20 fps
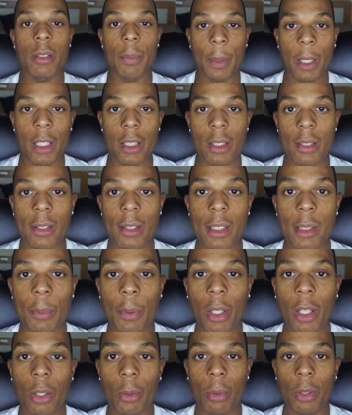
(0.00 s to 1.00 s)
Patience is
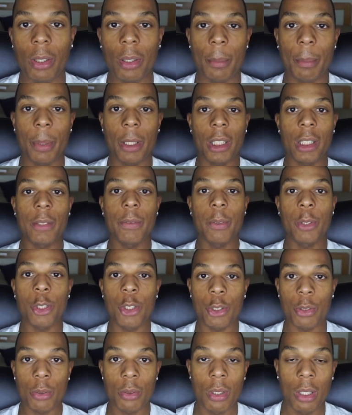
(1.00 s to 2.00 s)
probably one of the biggest
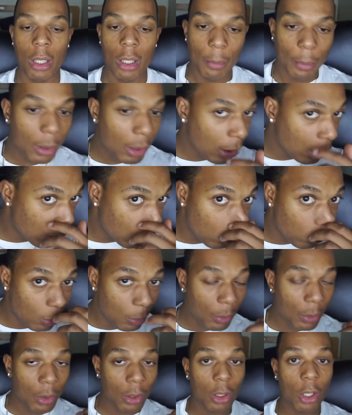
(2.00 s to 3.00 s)
virtues, because
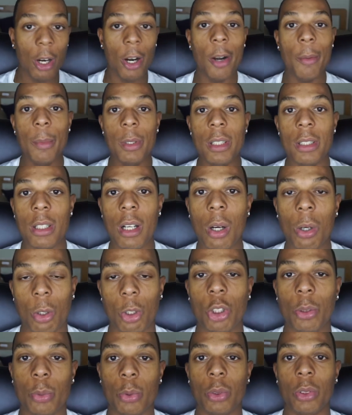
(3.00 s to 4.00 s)
the Army is not
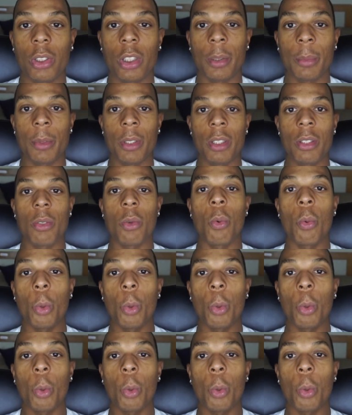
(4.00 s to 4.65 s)
horrible, you know what I mean?